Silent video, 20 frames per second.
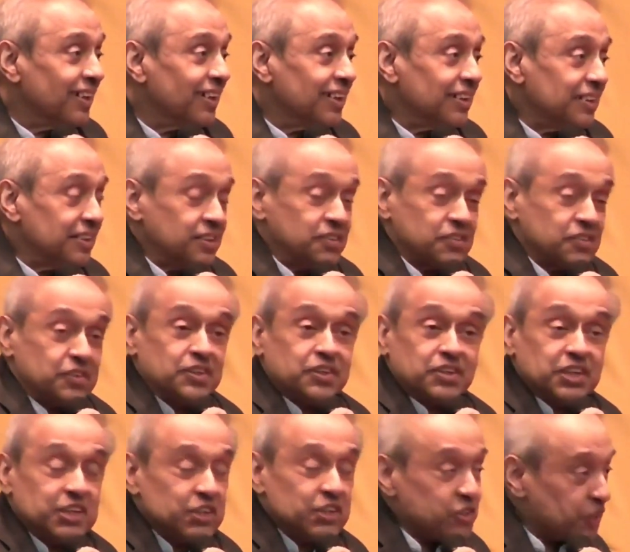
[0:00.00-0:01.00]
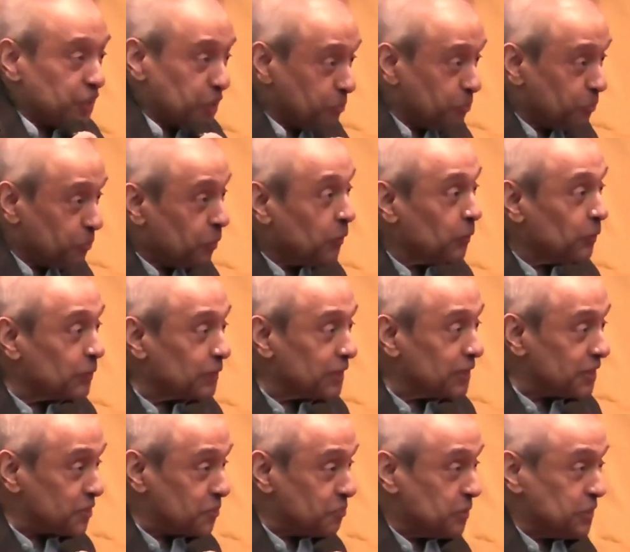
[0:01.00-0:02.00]
He doesn't teach anymore. He
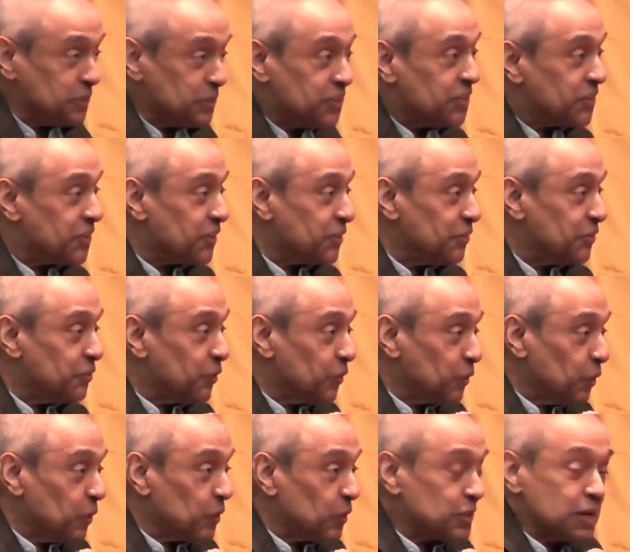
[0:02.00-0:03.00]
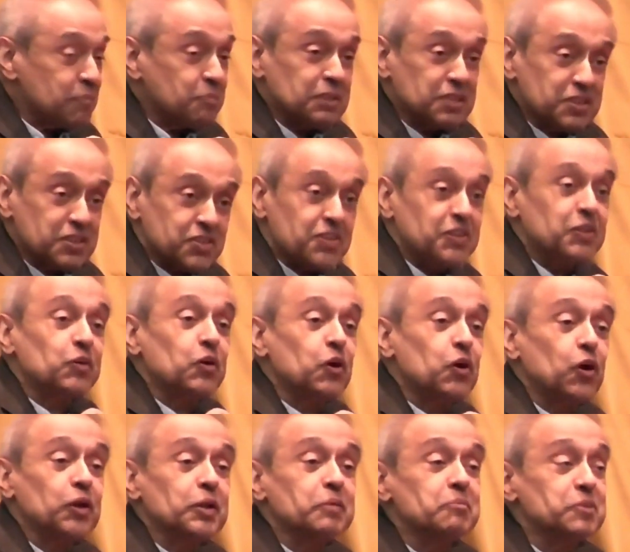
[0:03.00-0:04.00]
hasn't been teaching for a long time, but they still
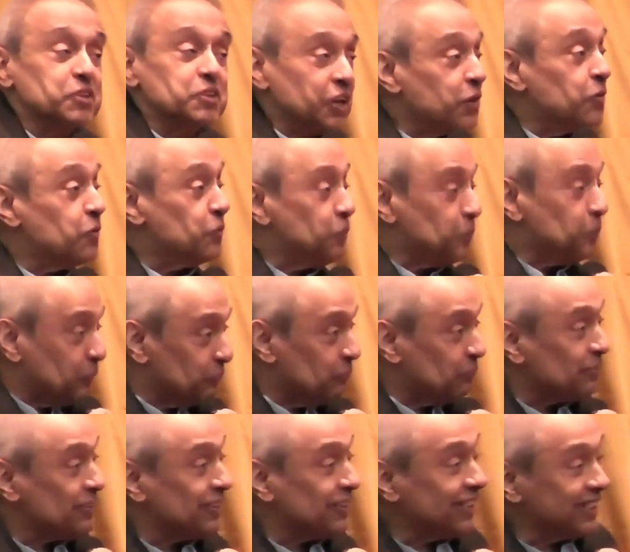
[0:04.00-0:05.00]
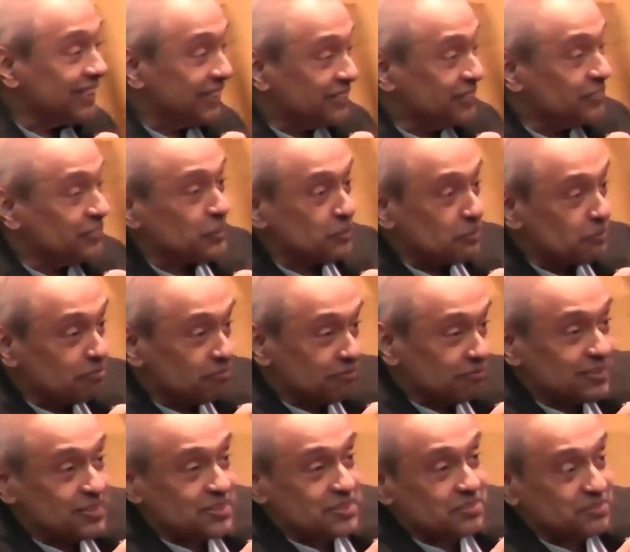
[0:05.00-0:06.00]
call him Chegu. The
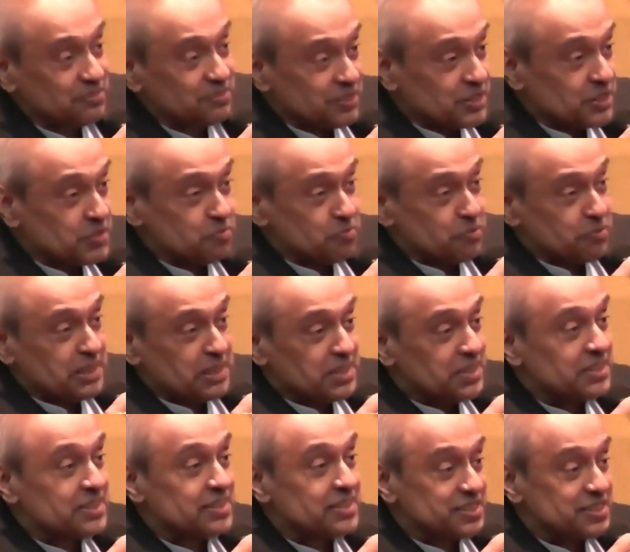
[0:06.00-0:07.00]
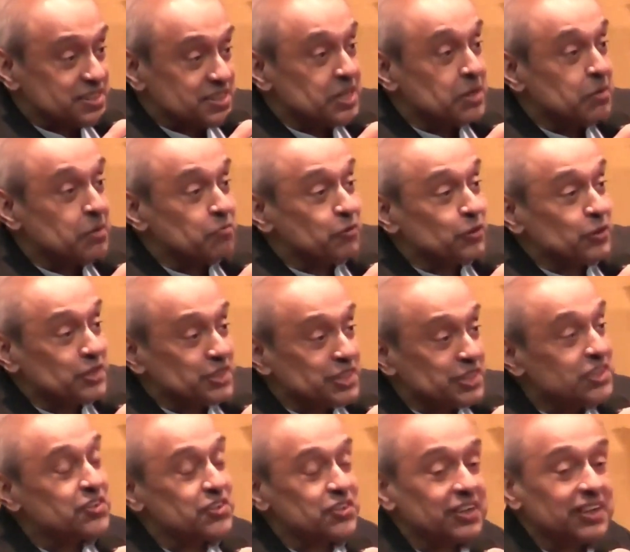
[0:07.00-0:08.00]
respected term for a
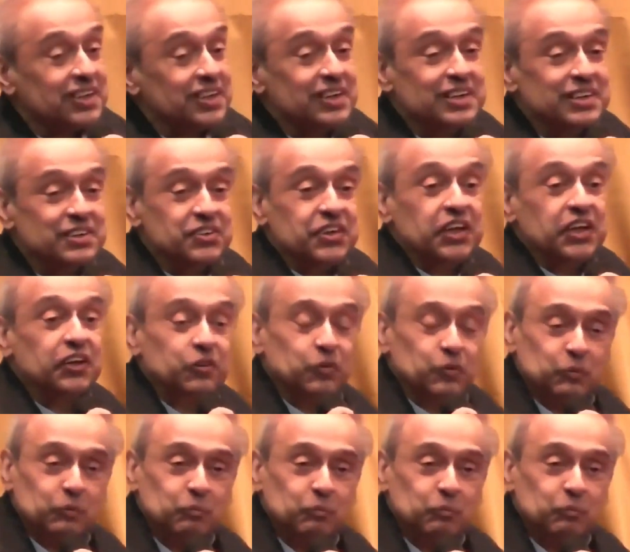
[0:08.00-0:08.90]
teacher, Chegu.